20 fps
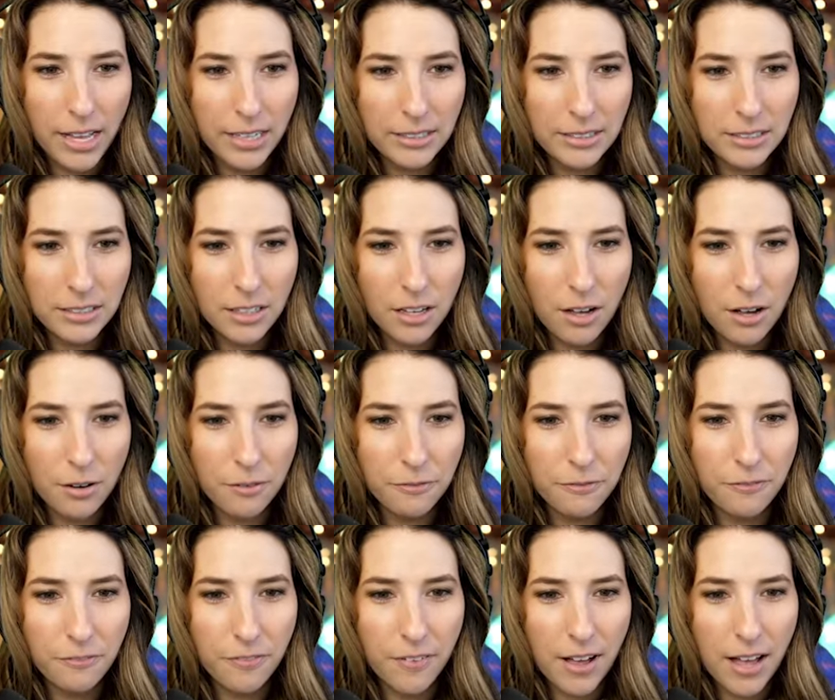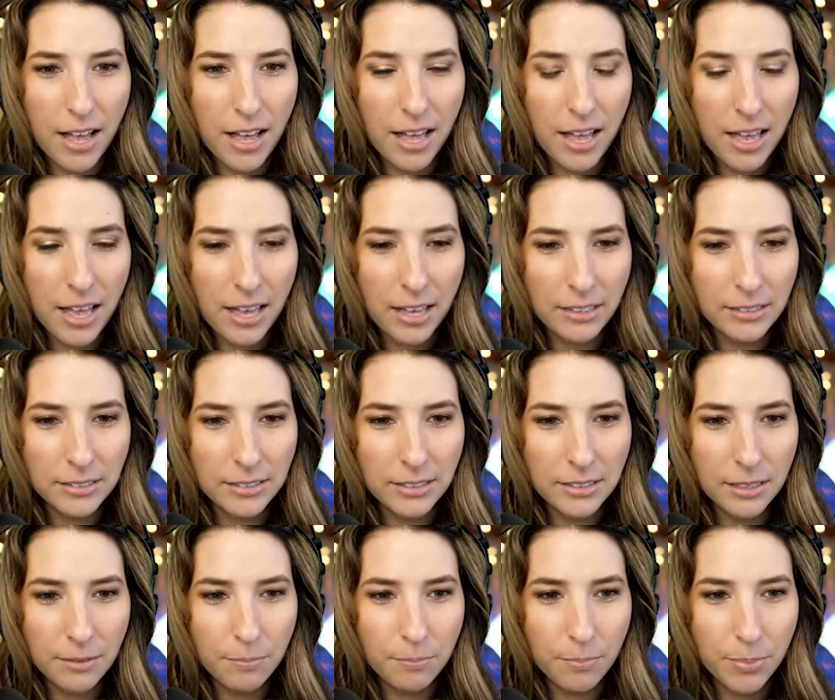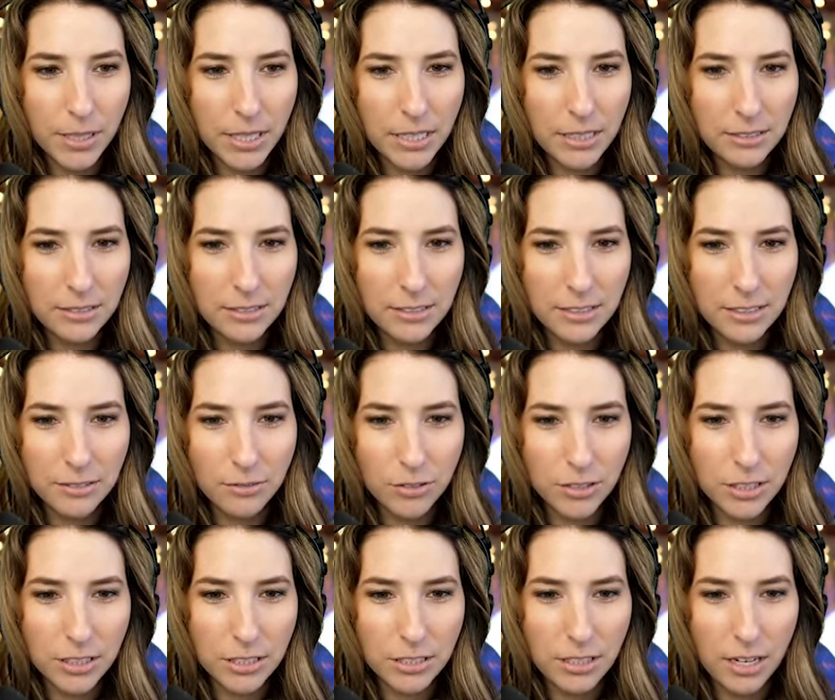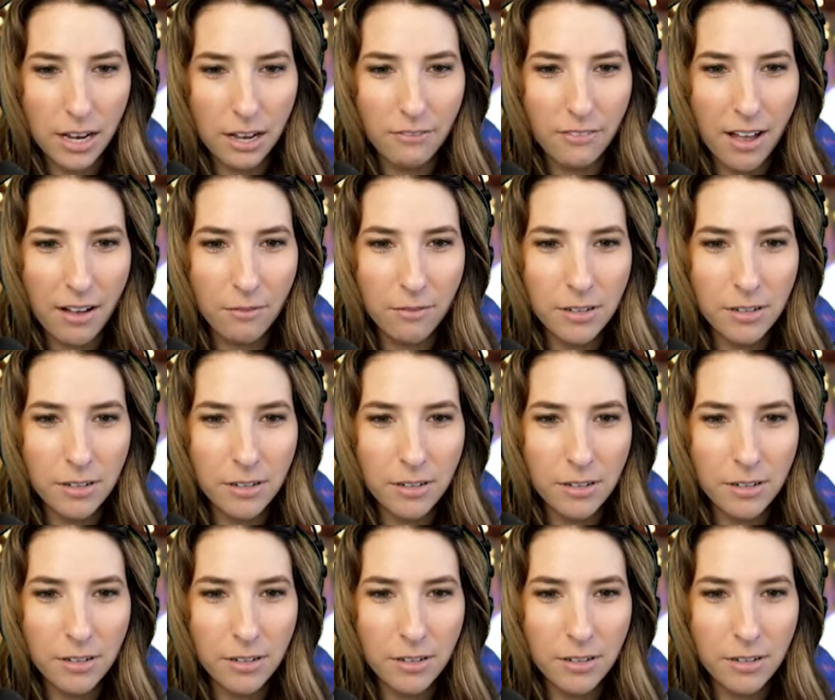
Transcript: Let's go find some pieces of stuff.